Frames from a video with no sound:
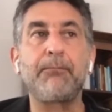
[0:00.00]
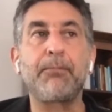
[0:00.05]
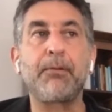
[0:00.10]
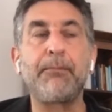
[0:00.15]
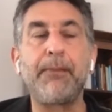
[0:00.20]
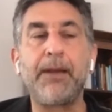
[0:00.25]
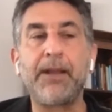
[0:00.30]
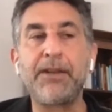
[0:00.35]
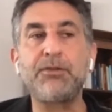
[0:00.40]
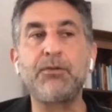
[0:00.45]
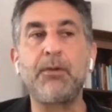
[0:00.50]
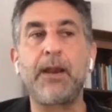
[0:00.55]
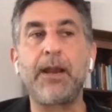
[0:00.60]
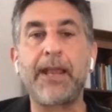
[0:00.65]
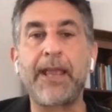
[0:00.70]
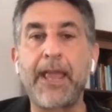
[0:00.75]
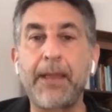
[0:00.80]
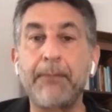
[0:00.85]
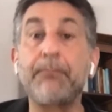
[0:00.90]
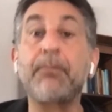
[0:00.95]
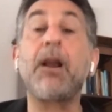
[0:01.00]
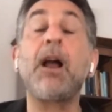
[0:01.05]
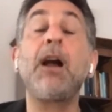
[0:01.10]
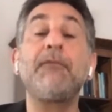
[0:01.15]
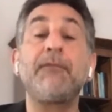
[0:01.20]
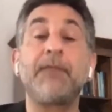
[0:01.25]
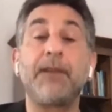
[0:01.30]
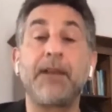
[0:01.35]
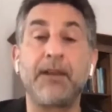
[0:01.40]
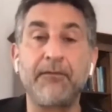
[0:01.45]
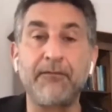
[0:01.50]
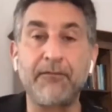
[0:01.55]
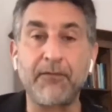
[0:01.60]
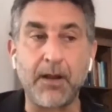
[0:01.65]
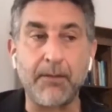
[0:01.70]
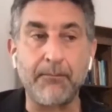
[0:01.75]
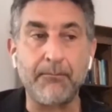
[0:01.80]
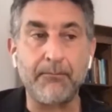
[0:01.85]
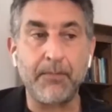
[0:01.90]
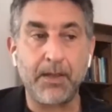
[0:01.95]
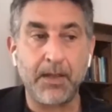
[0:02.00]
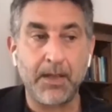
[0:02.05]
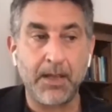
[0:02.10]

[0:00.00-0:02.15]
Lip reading: perpetuating and profiting from